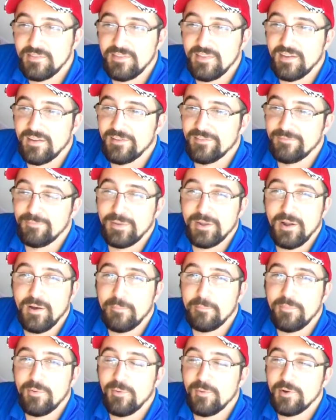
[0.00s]
They've been
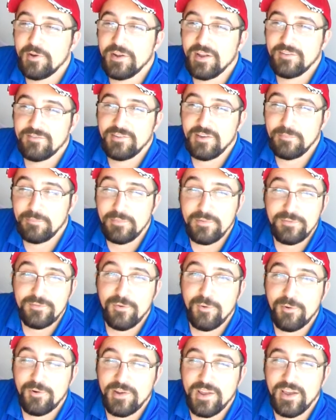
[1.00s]
on point. I've done before and